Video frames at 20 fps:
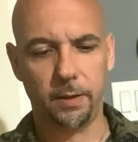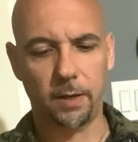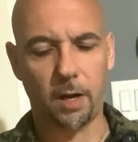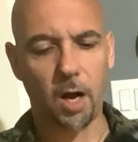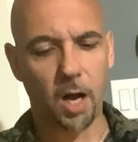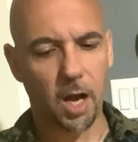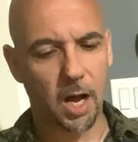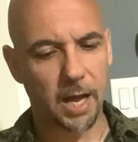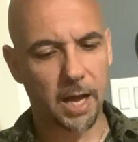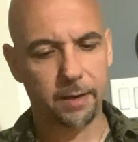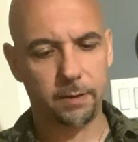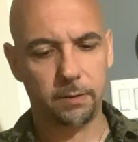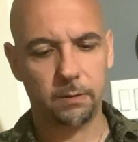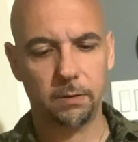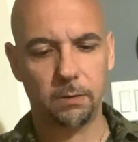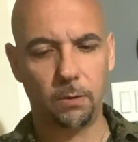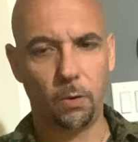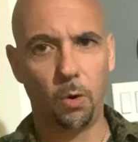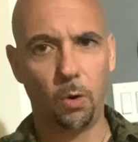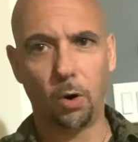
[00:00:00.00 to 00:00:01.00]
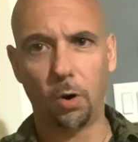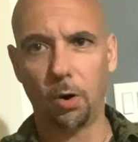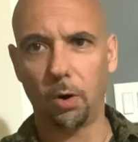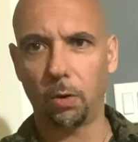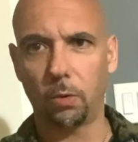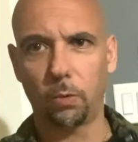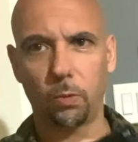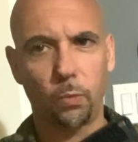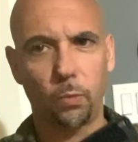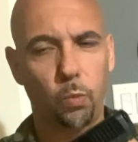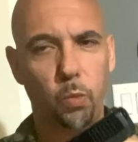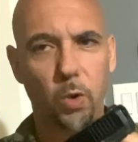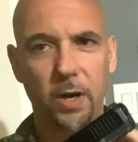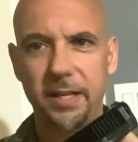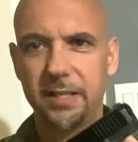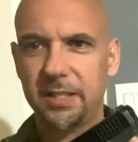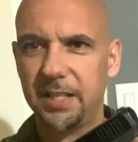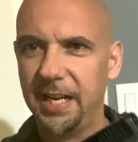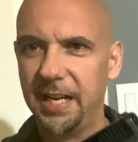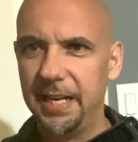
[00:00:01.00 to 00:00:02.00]
hot or what
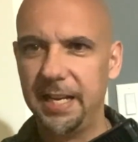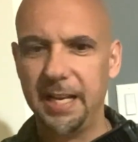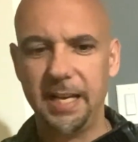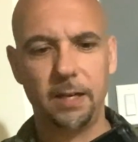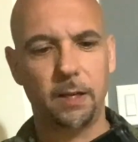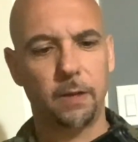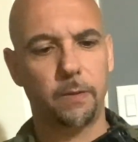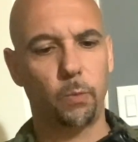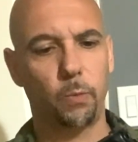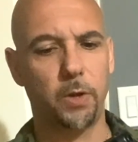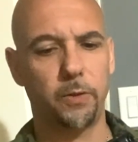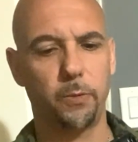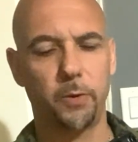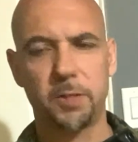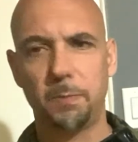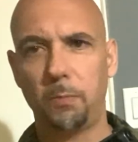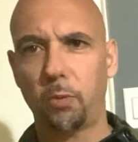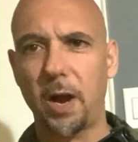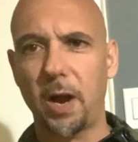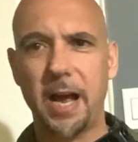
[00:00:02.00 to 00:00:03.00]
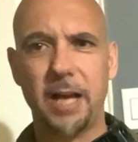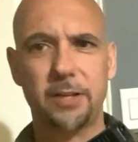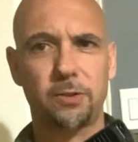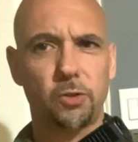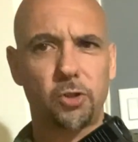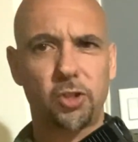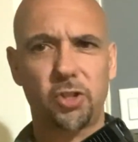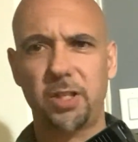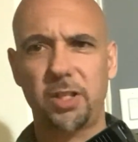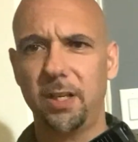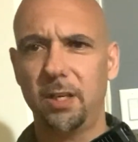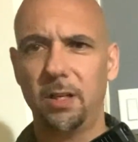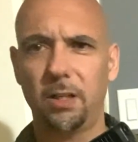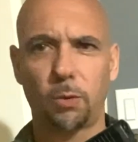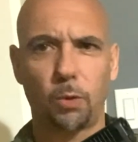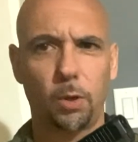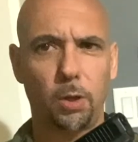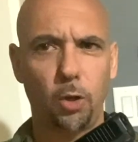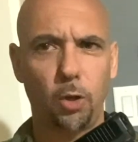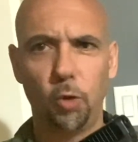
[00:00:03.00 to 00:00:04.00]
it's eating, or whether it's brass or steel
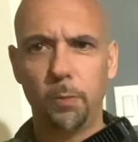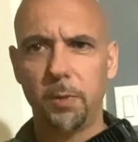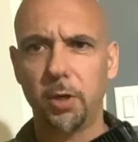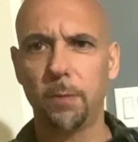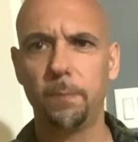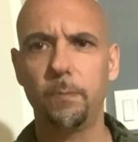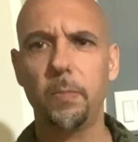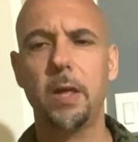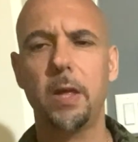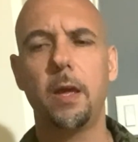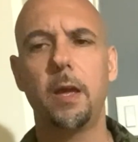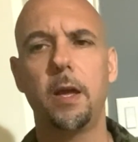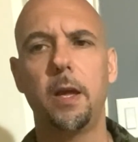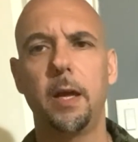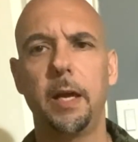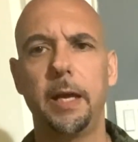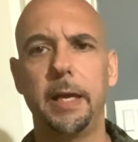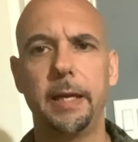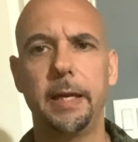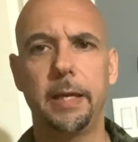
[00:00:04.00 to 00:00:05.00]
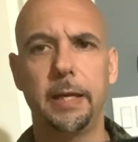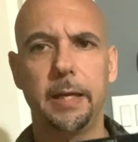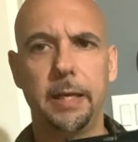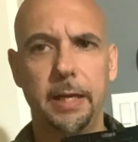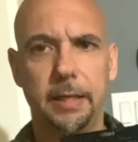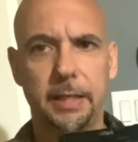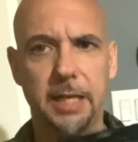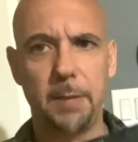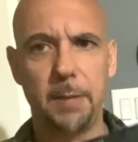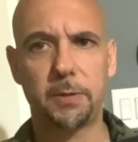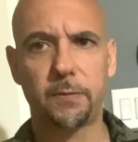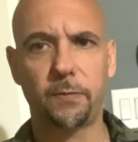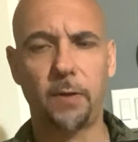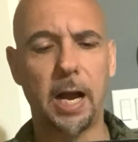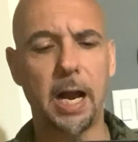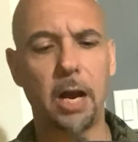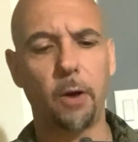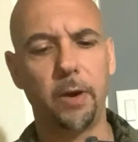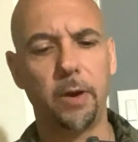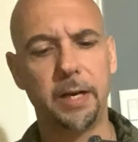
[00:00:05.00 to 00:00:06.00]
or aluminum. It keeps
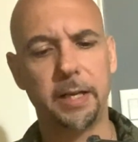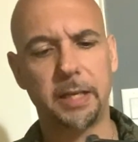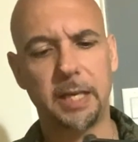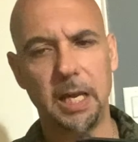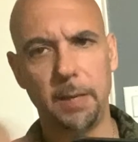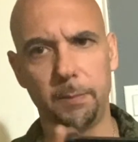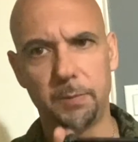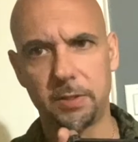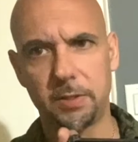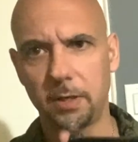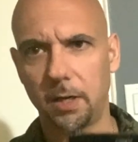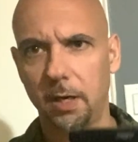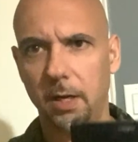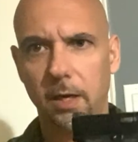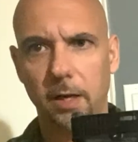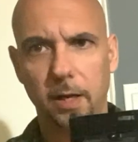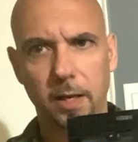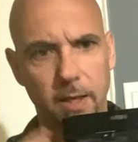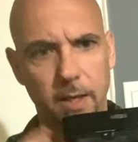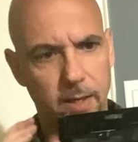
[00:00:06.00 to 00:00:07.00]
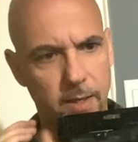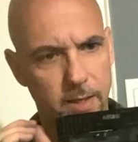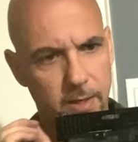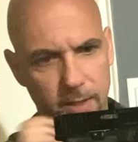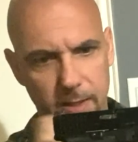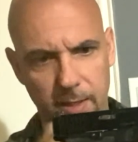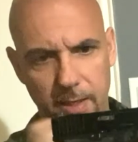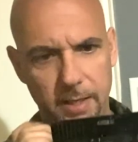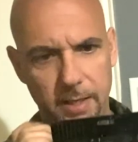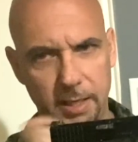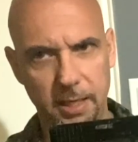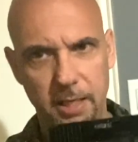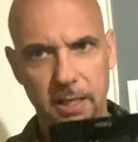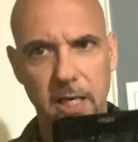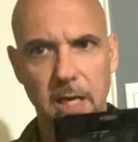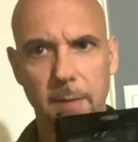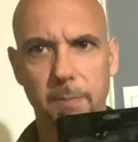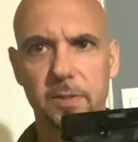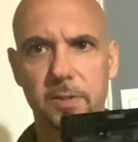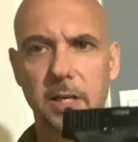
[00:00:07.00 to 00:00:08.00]
firing. It keeps
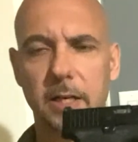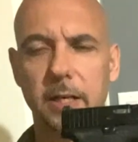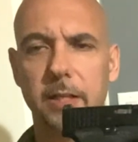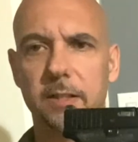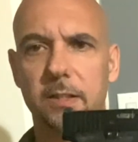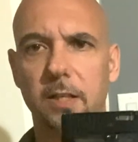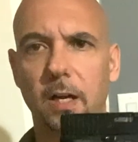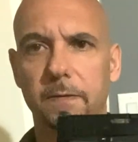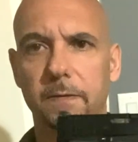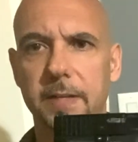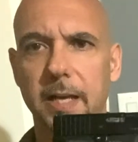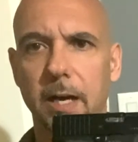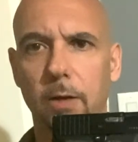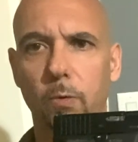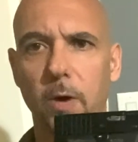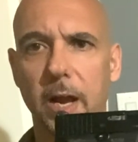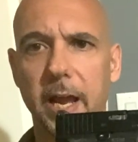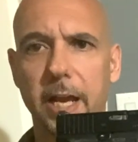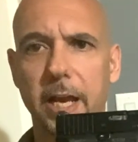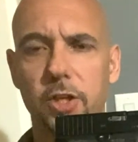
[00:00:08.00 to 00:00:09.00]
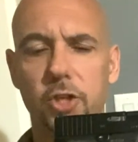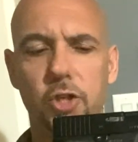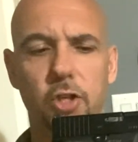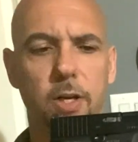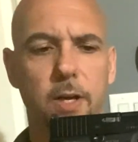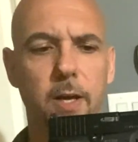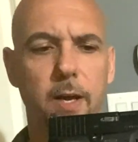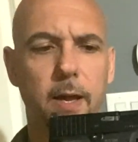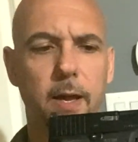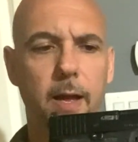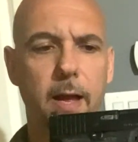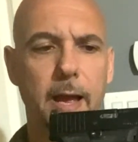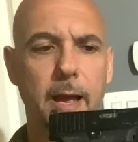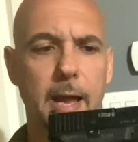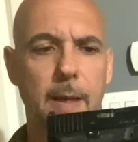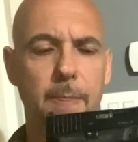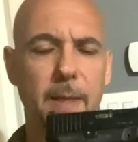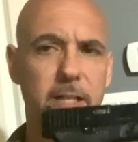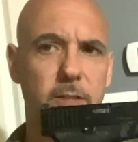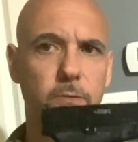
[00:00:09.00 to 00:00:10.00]
sending stuff down range,
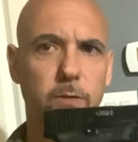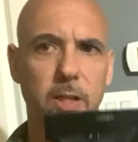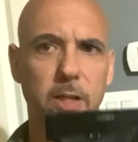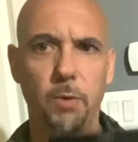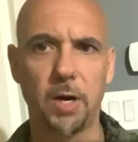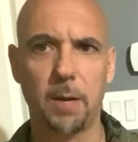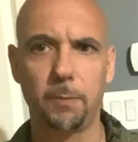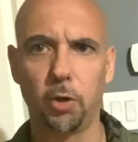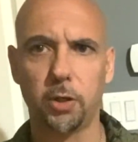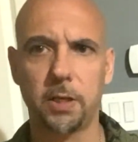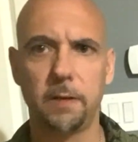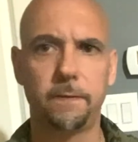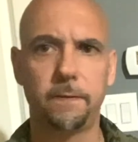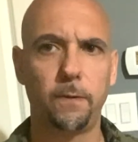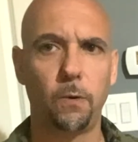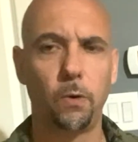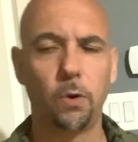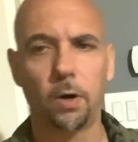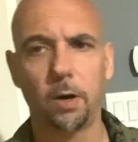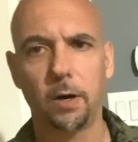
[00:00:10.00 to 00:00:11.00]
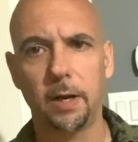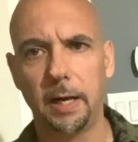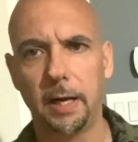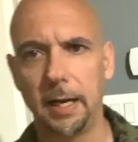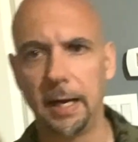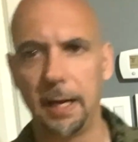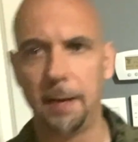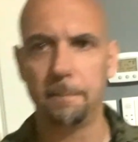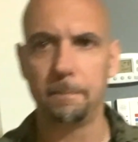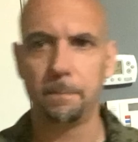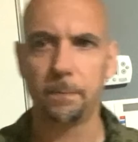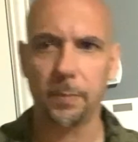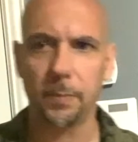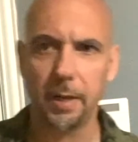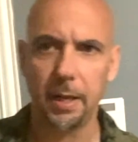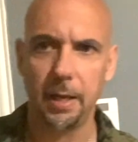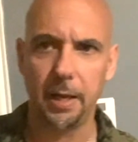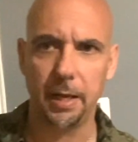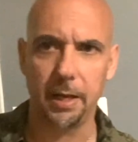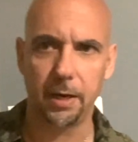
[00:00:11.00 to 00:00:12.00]
and that's really what I'm looking for
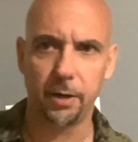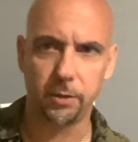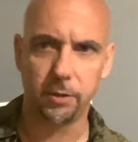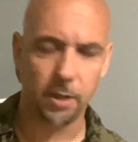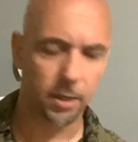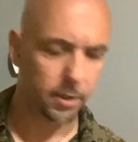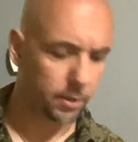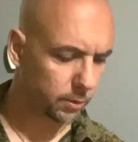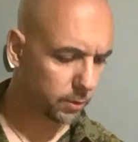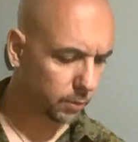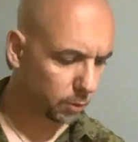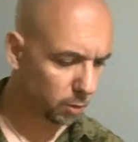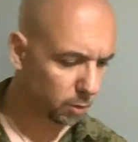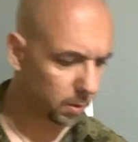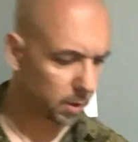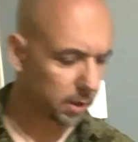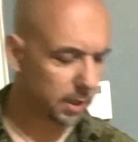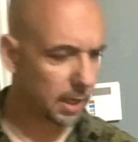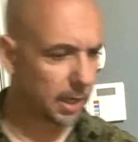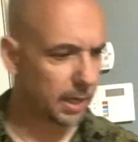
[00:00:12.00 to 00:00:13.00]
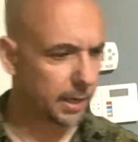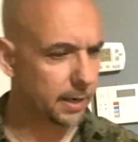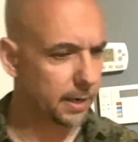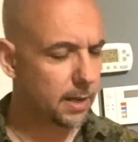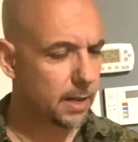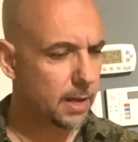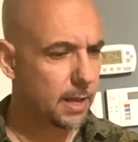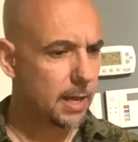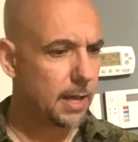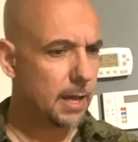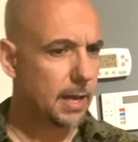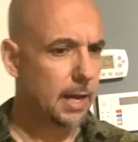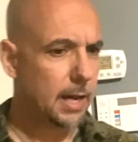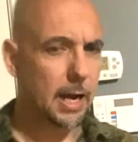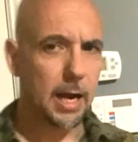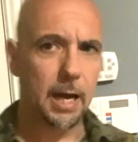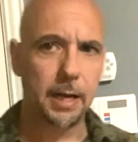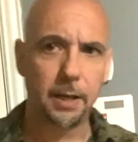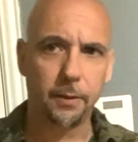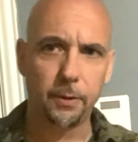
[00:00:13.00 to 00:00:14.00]
in a durable gun.
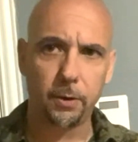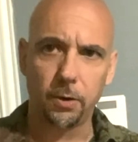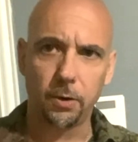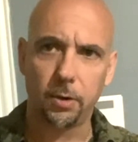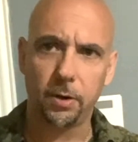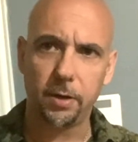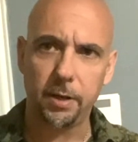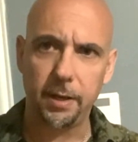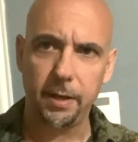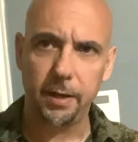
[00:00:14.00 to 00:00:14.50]
Another